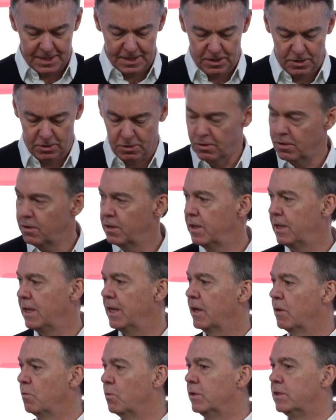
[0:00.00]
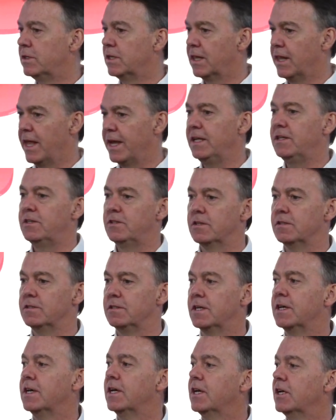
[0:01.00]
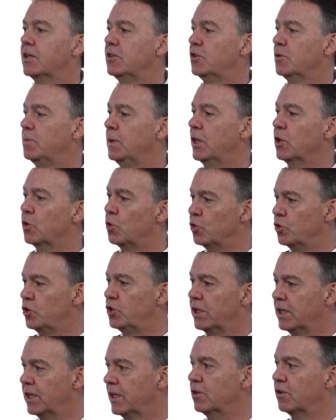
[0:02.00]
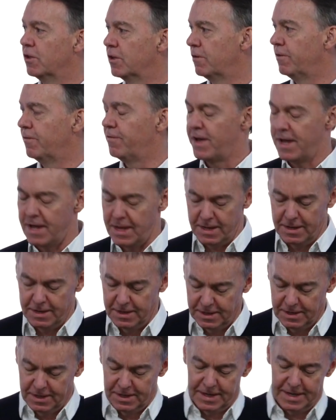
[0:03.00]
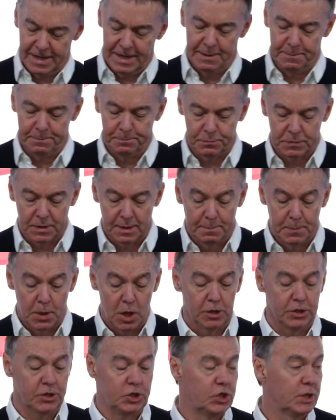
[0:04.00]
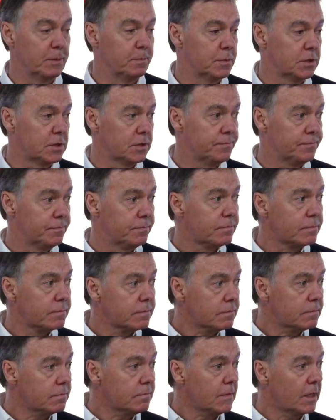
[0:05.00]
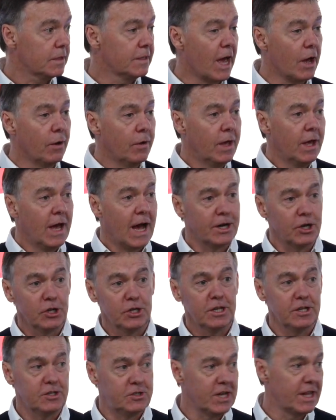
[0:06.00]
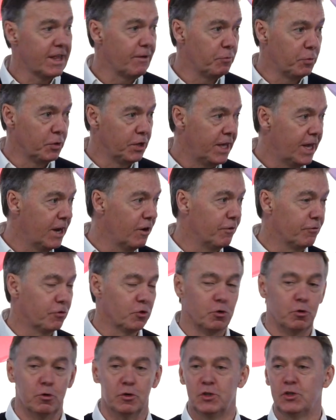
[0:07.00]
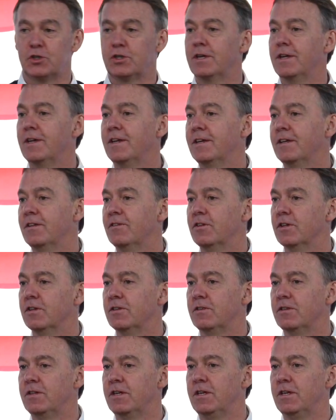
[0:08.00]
here. We're delighted to be launching another of our partnerships. Now, I don't need to tell everybody here, of course, that